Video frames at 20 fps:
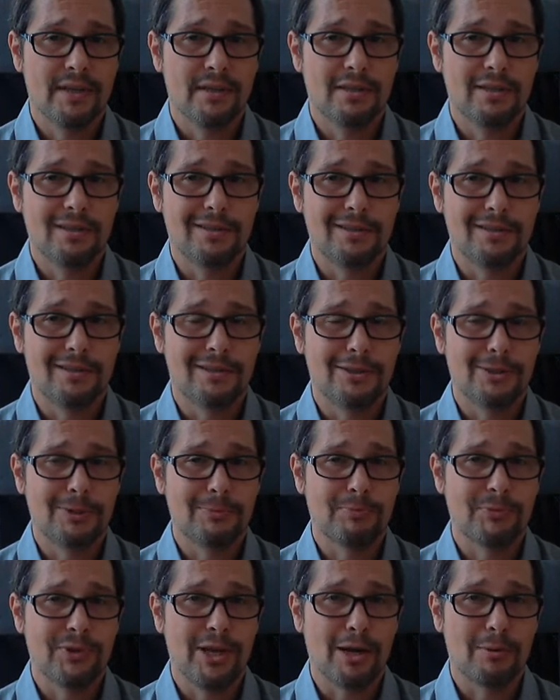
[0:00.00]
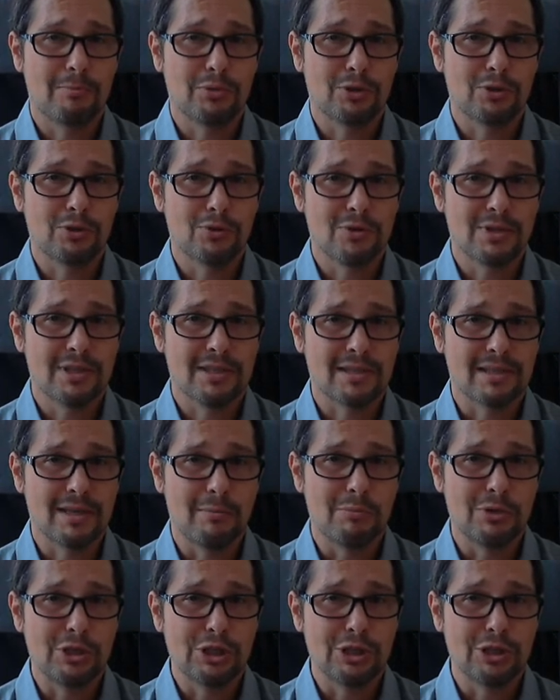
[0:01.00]
Um, they are producing
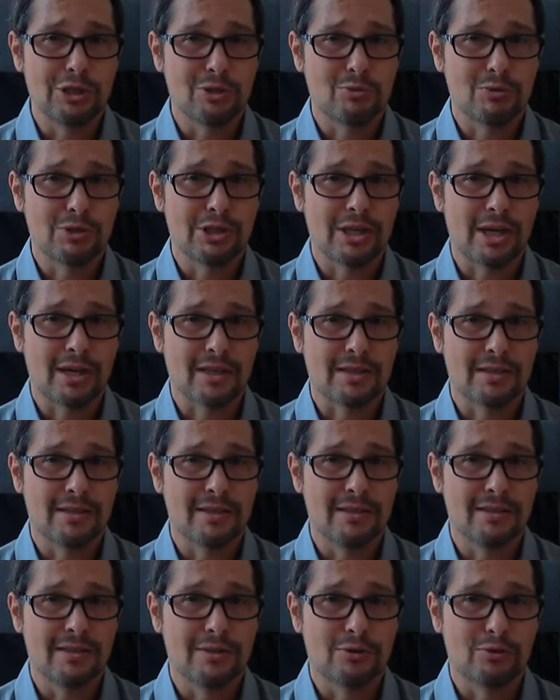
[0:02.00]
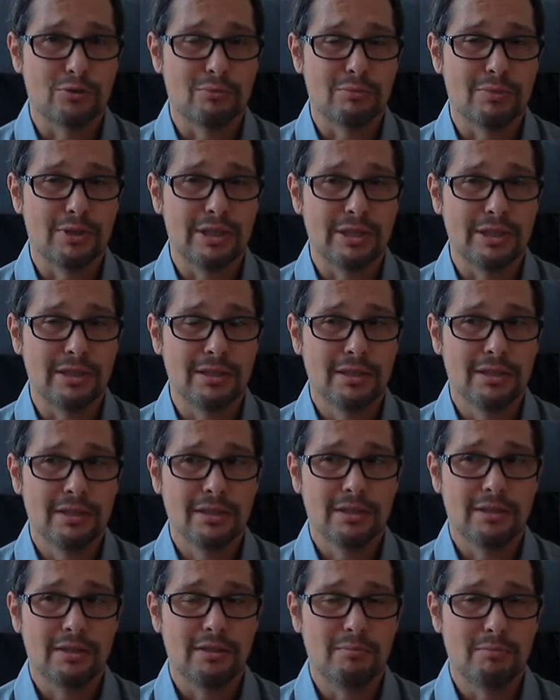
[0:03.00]
some machines which are considered to be
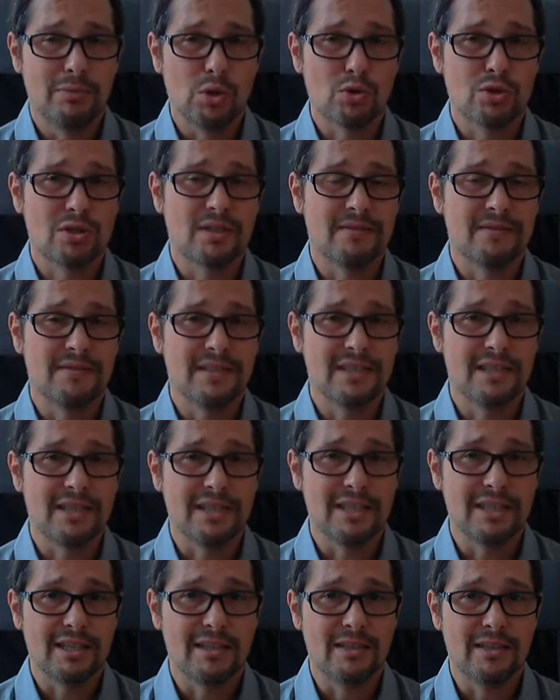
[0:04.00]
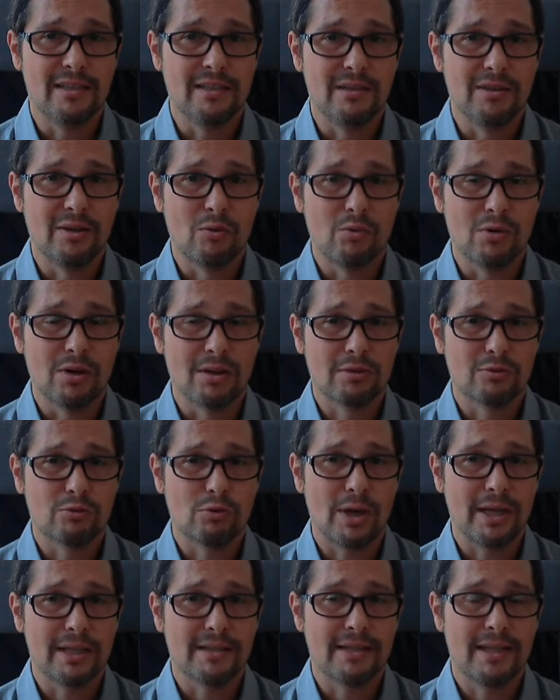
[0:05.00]
the most sophisticated in the world
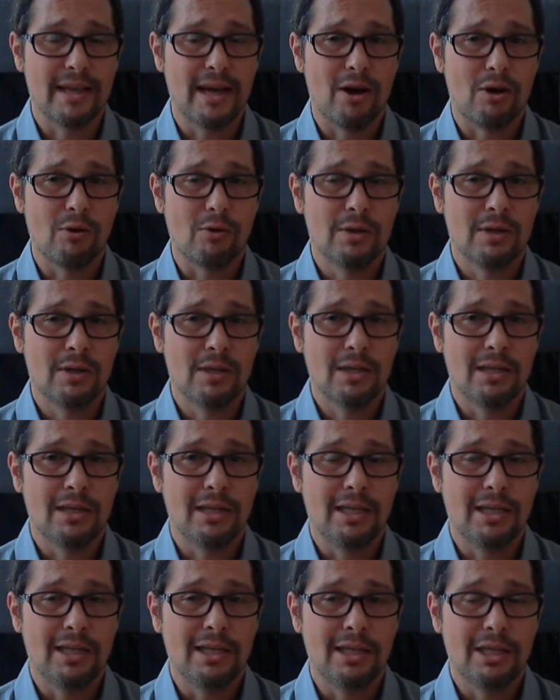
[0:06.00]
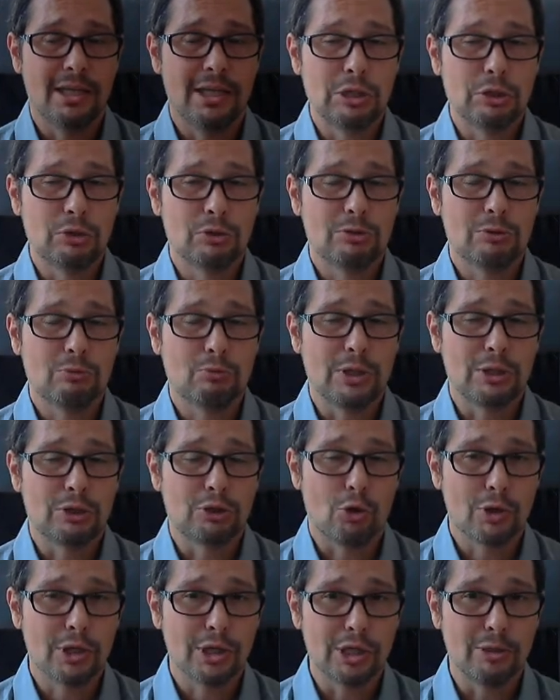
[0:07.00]
right now. And when
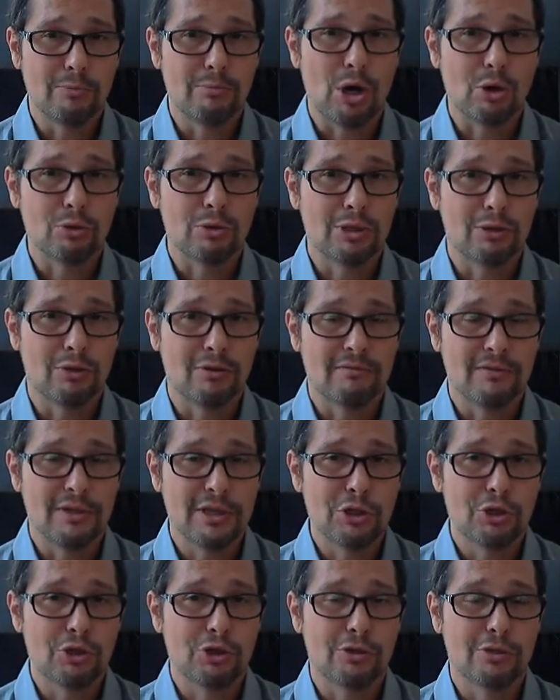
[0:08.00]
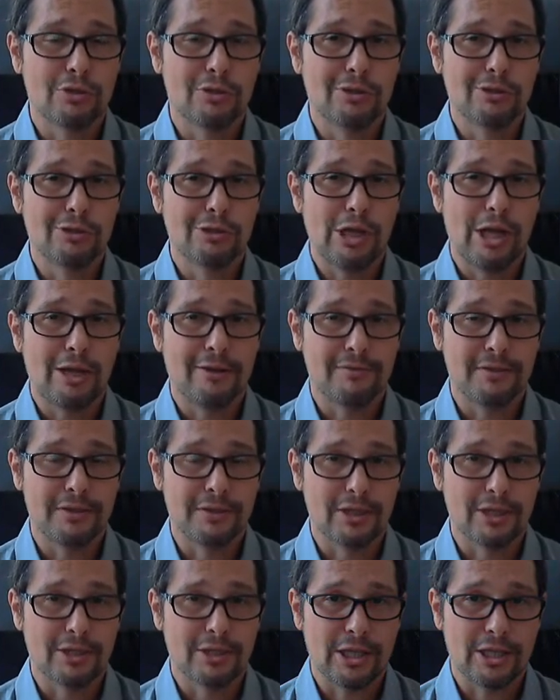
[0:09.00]
talking about innovation, I
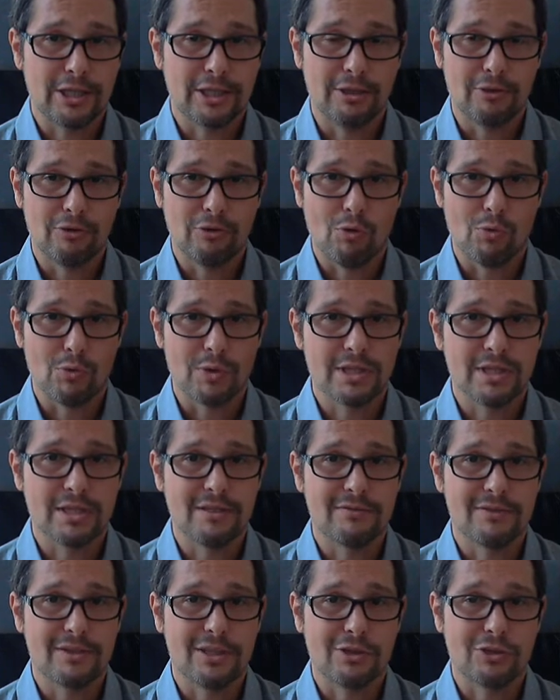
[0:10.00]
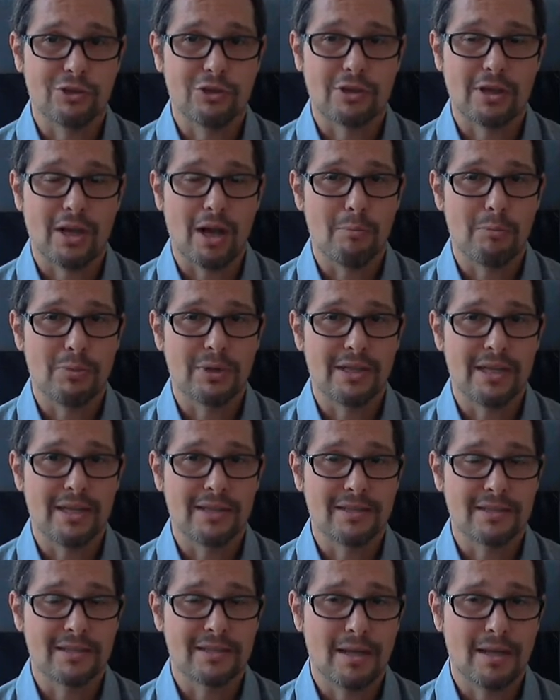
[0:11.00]
think that I can always give such a company
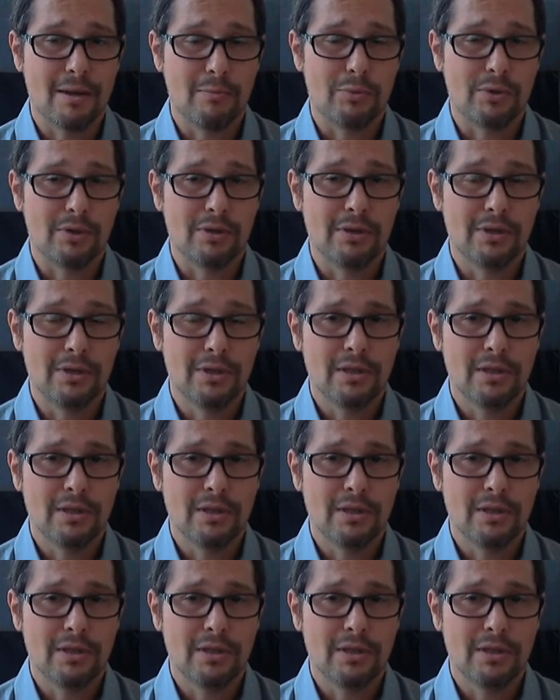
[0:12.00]
as example.